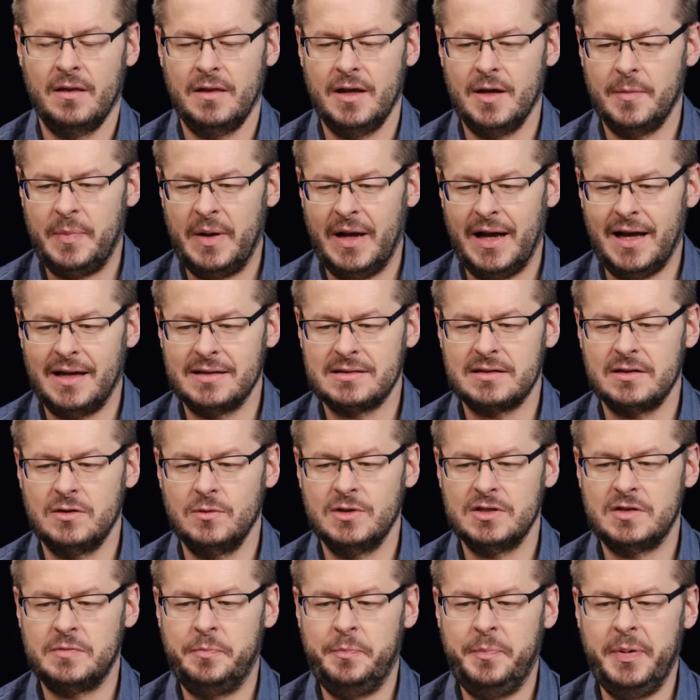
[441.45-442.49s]
The apostle
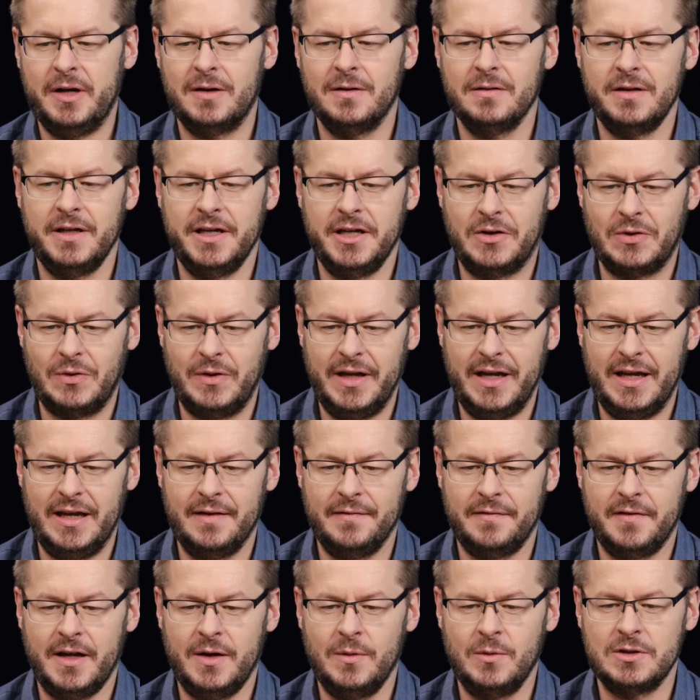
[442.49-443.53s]
was bitterly
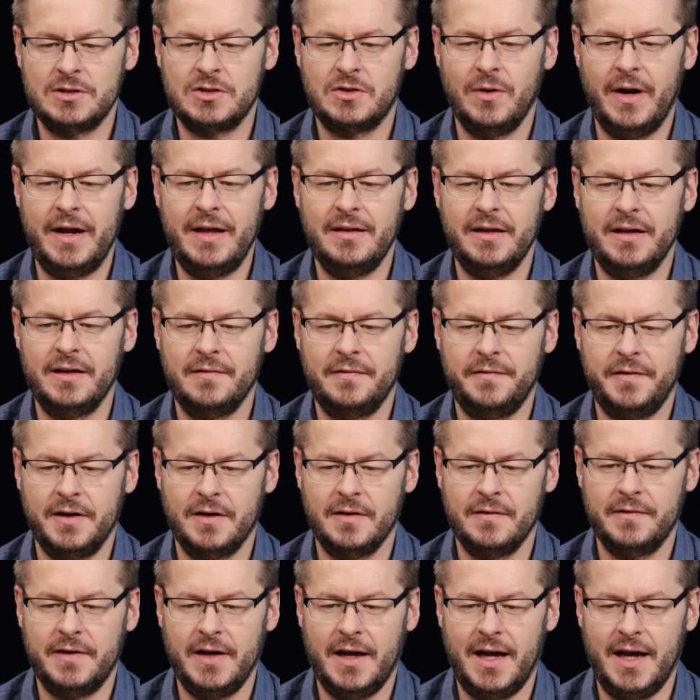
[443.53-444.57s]
grieved and was greatly in
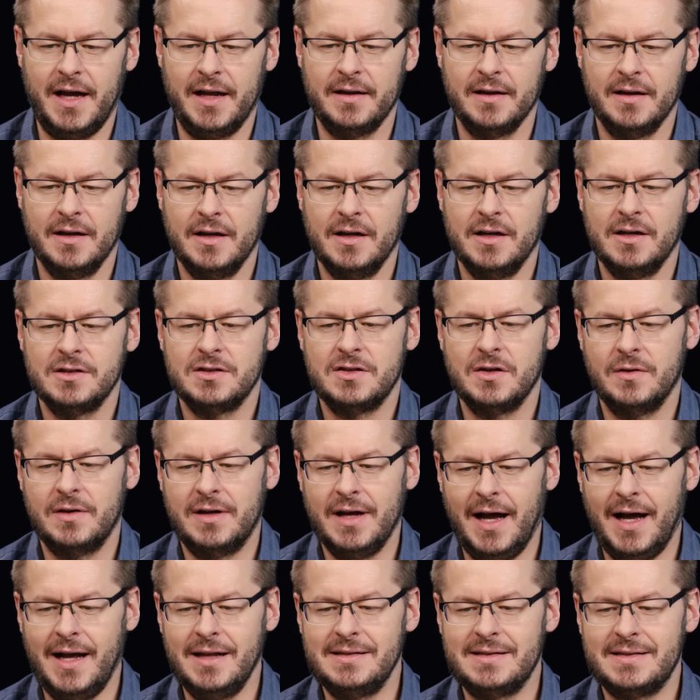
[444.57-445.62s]
fear of God. So
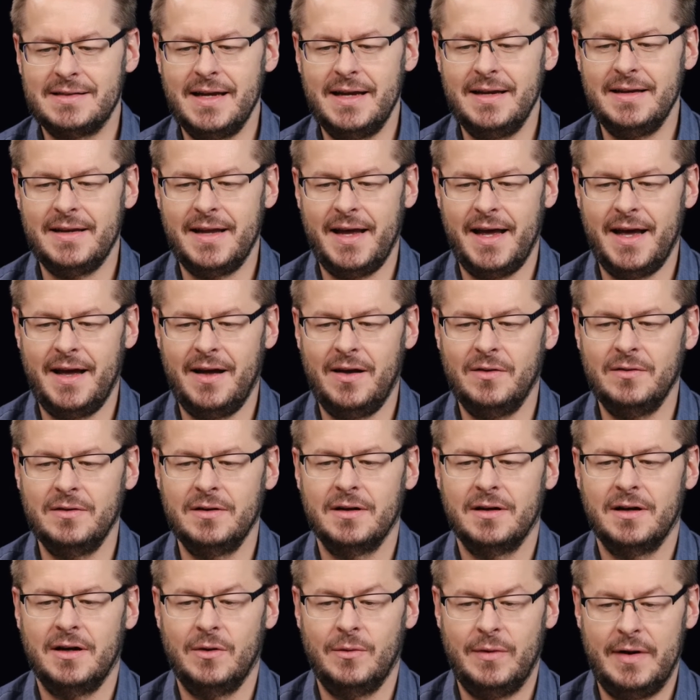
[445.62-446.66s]
God sent
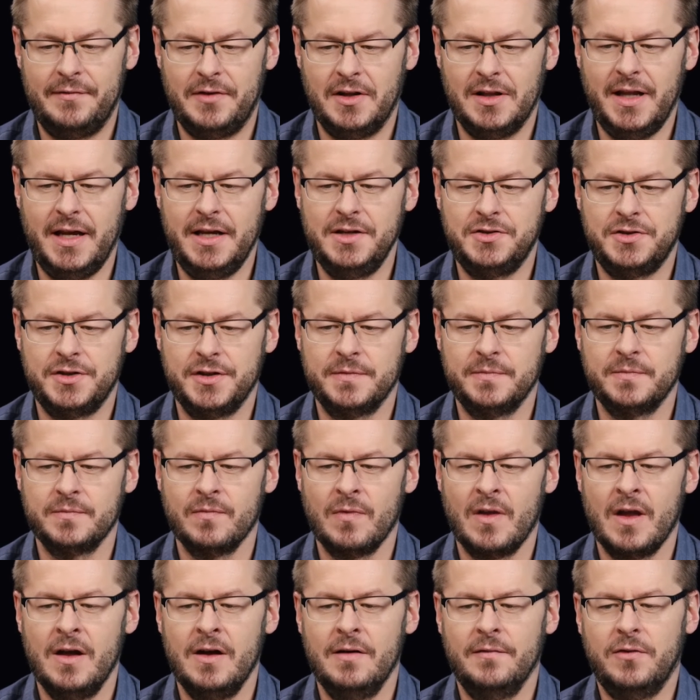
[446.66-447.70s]
down a revelation,
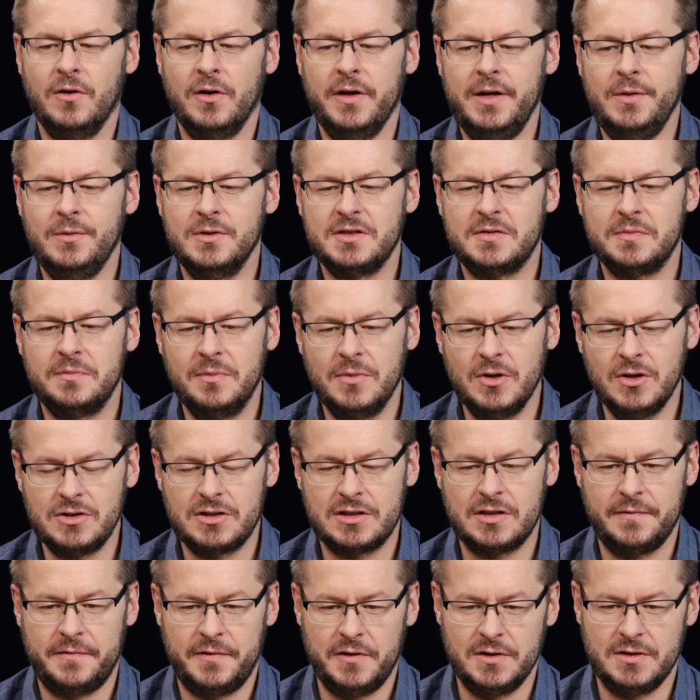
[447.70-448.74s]
for he was
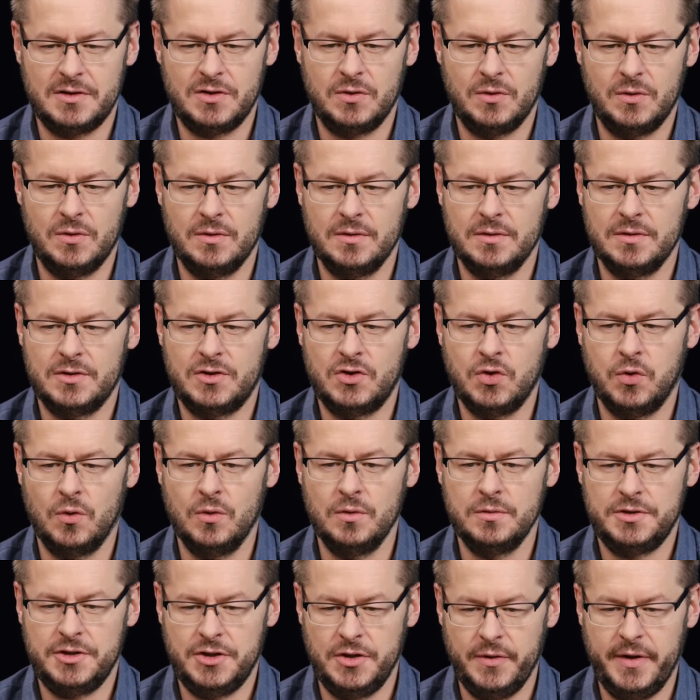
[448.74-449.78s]
merciful
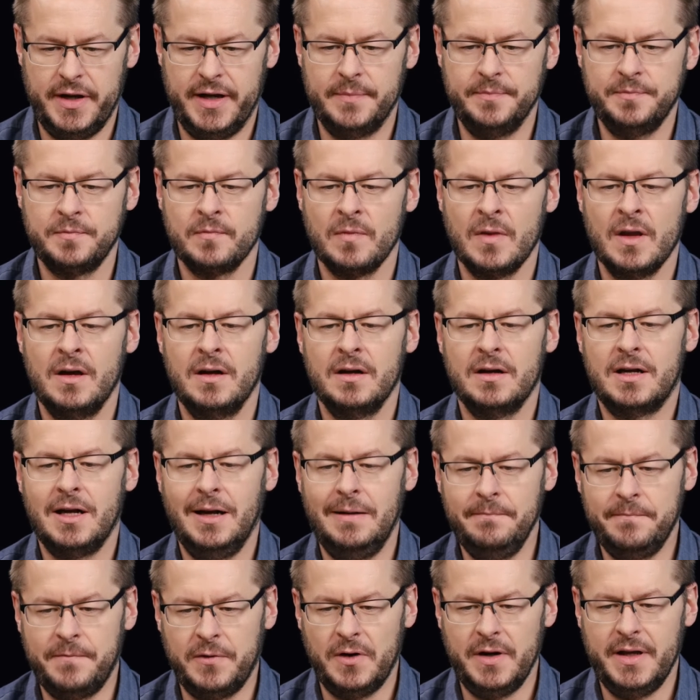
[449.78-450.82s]
to him,
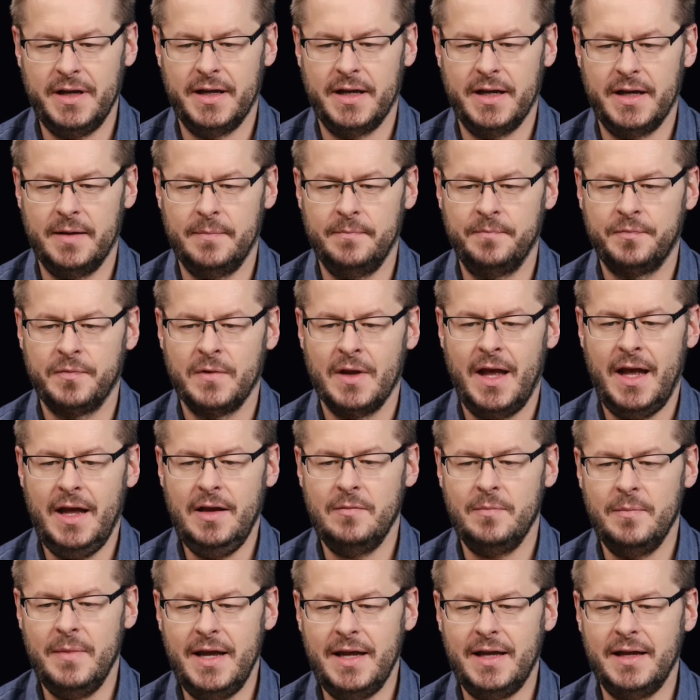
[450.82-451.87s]
comforting him
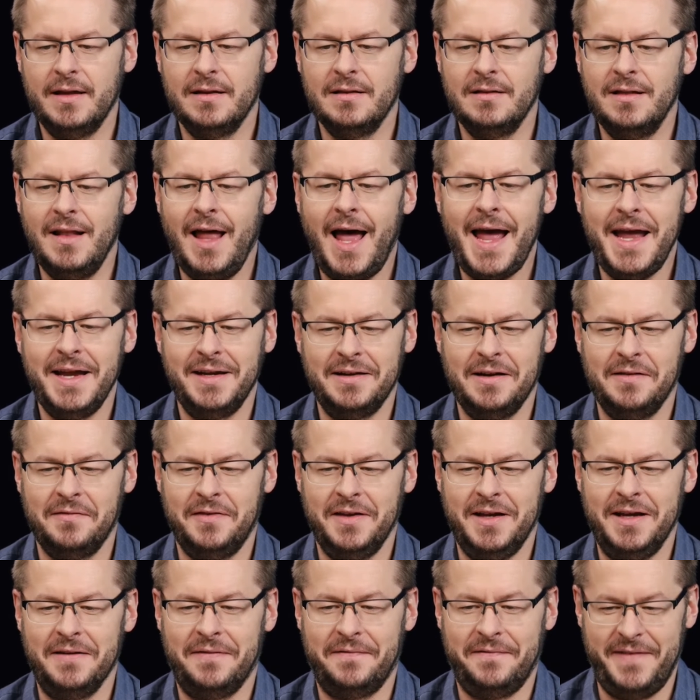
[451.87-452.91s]
and making light
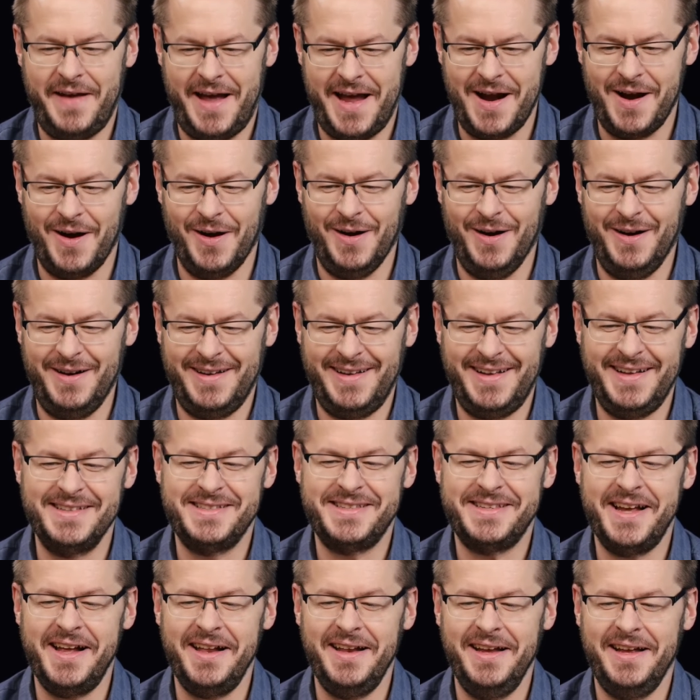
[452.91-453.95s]
of the affair
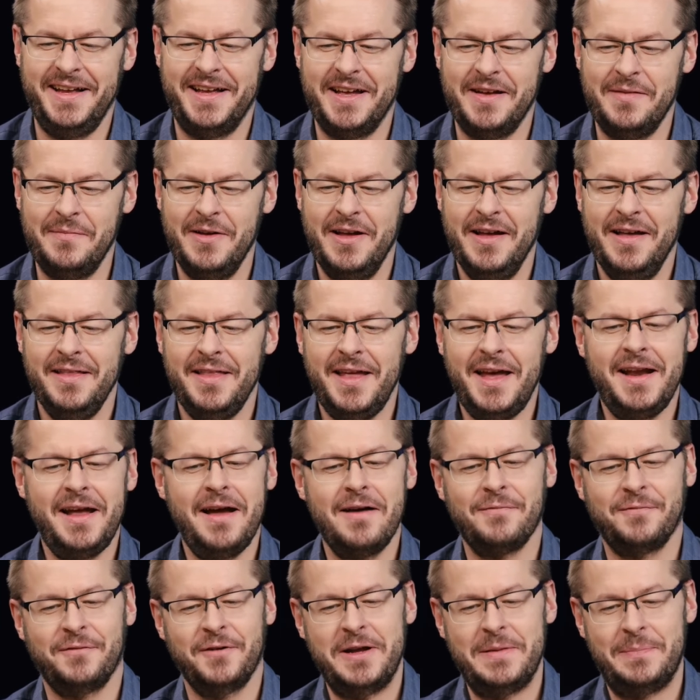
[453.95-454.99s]
and telling him that
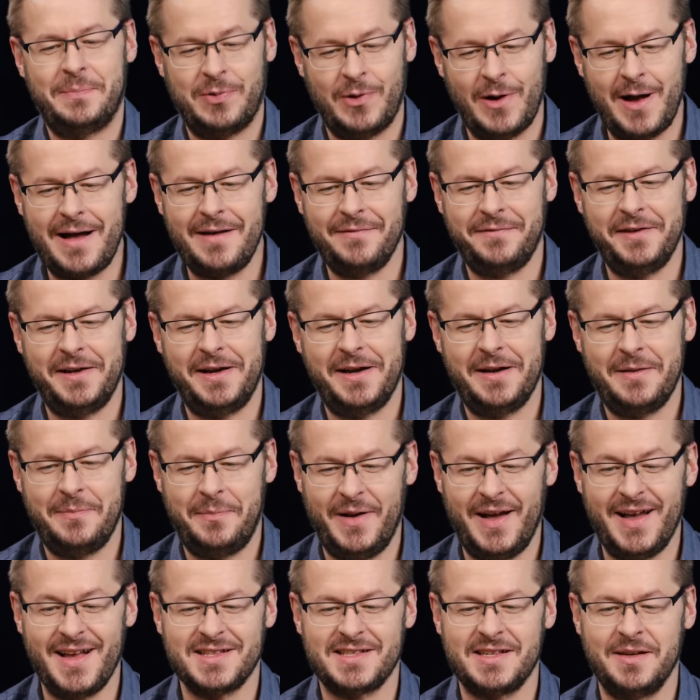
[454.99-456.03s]
every prophet and
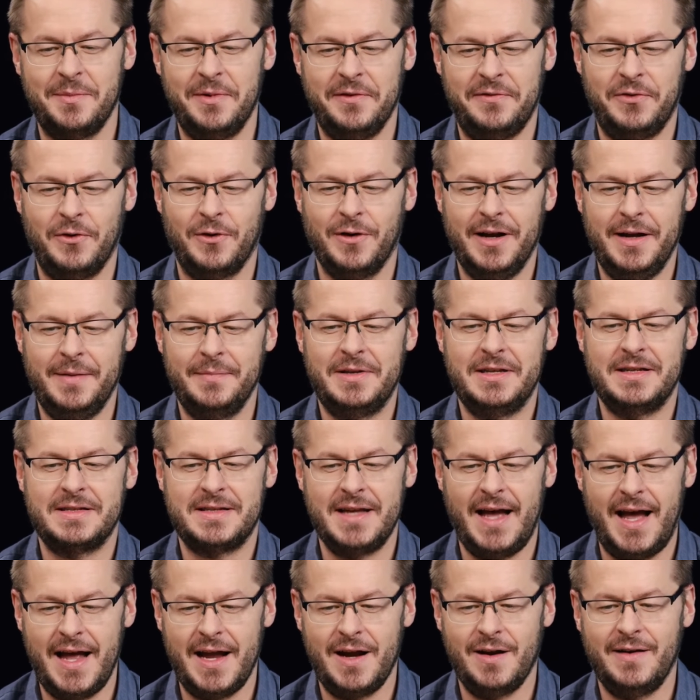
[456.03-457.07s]
apostle before him
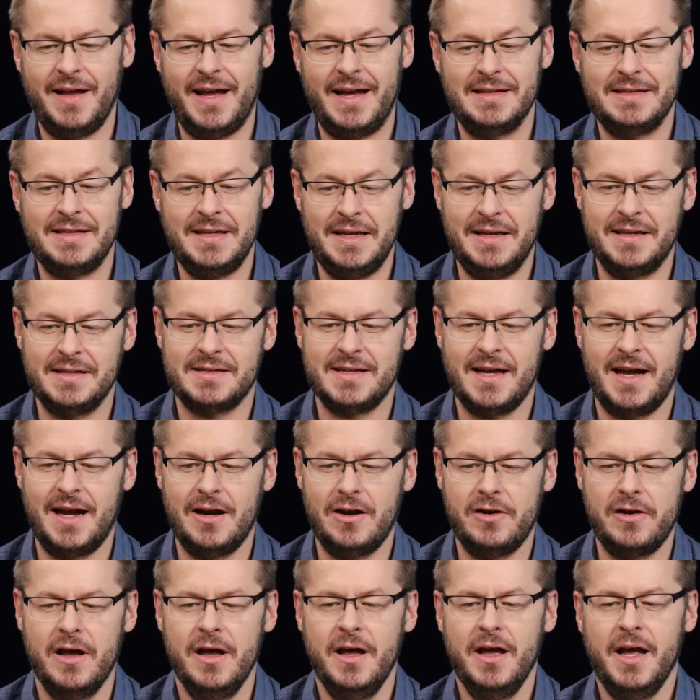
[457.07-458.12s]
desired as he
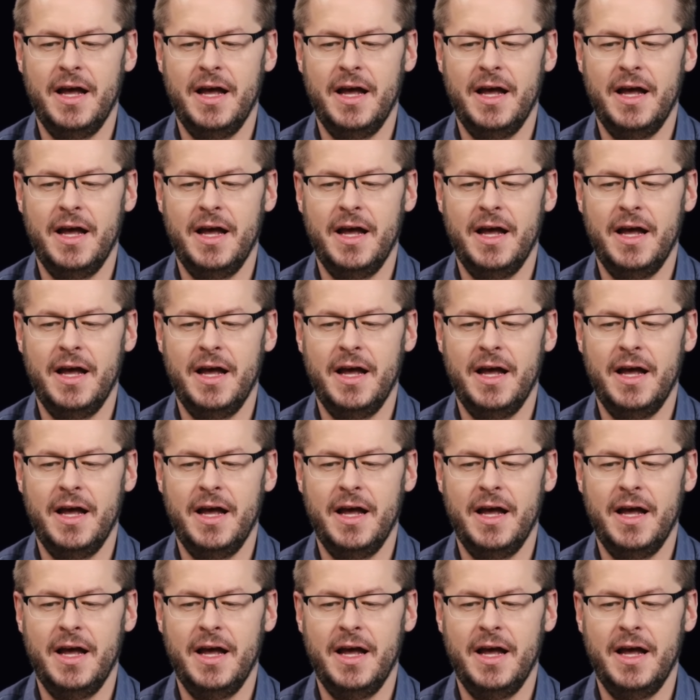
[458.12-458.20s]
desired